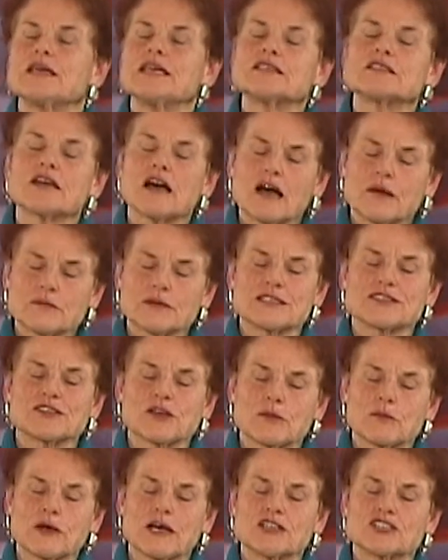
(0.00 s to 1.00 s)
He taught me
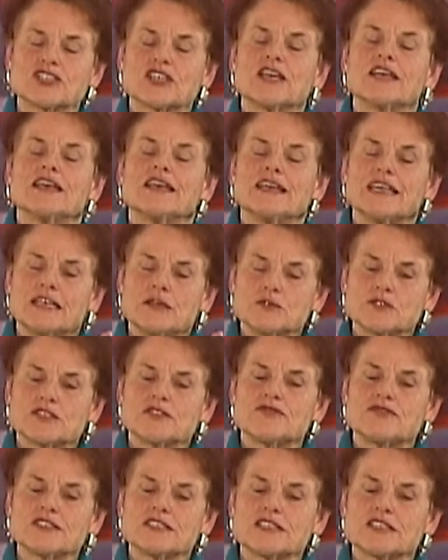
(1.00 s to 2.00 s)
so much. He was a
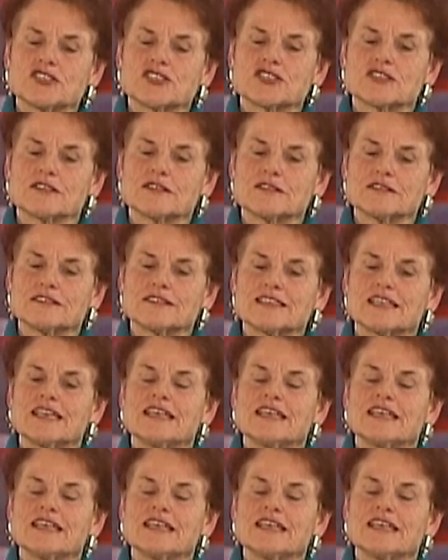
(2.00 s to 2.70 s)
physician.